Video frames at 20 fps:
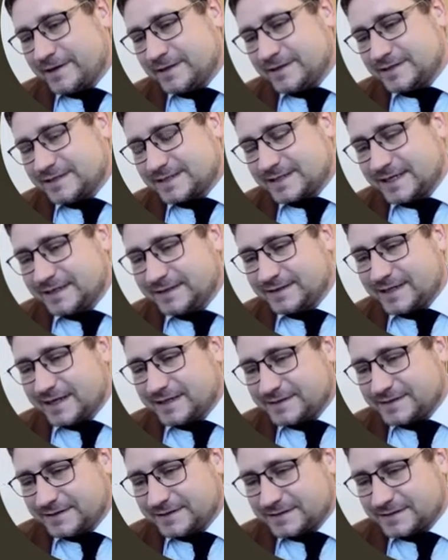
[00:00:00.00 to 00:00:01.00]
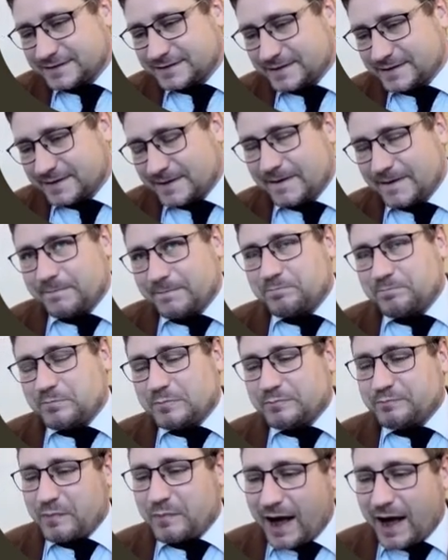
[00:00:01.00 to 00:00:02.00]
synthesis,
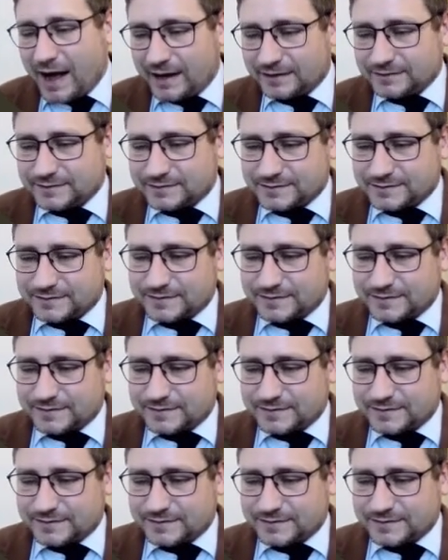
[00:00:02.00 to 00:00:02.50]
but